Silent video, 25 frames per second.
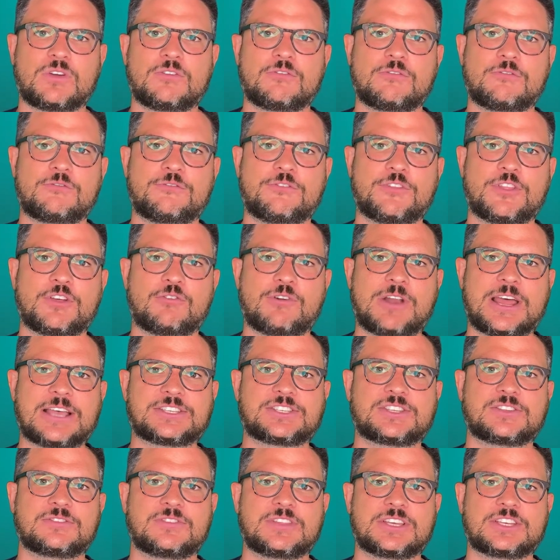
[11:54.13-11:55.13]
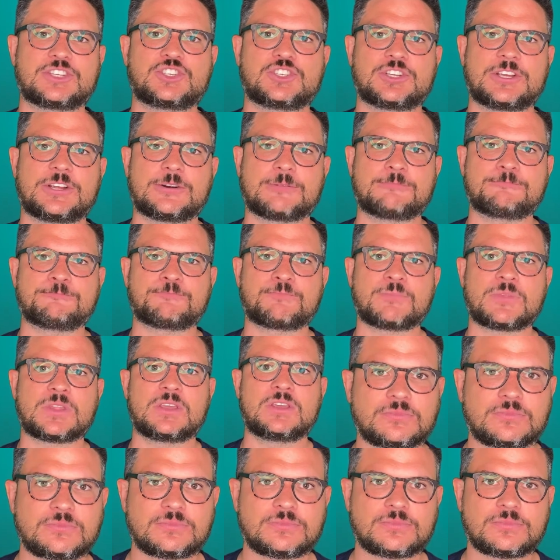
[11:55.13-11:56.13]
for the rest of this year.
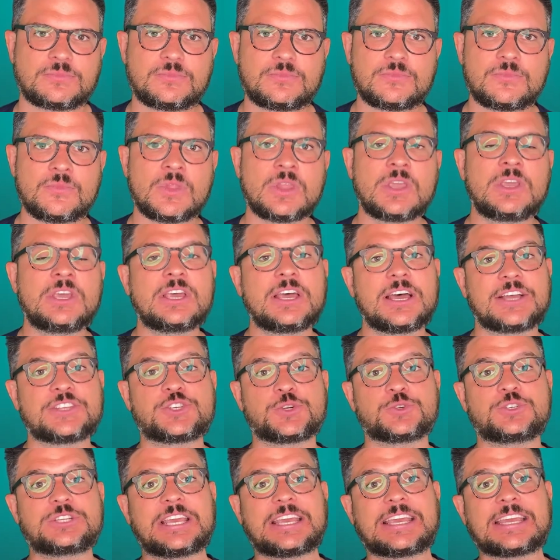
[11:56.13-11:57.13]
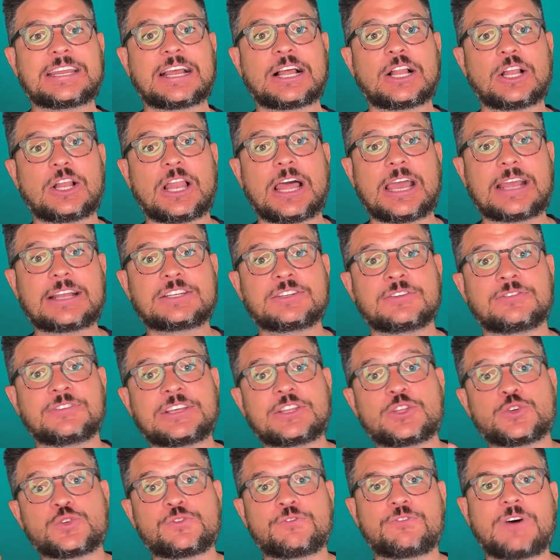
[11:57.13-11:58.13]
And so taken collectively,
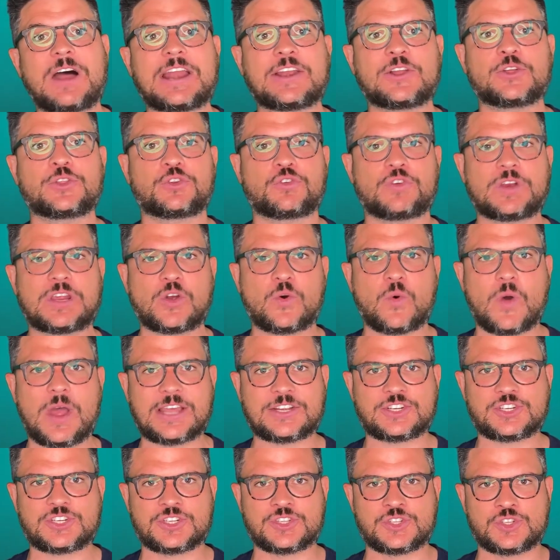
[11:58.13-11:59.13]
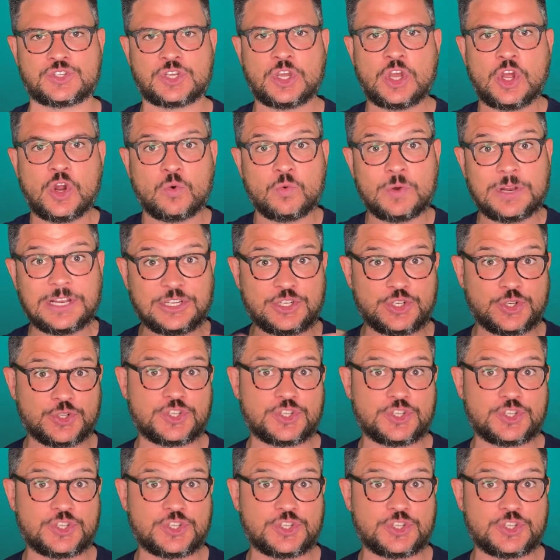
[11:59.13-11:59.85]
those final 3 questions really should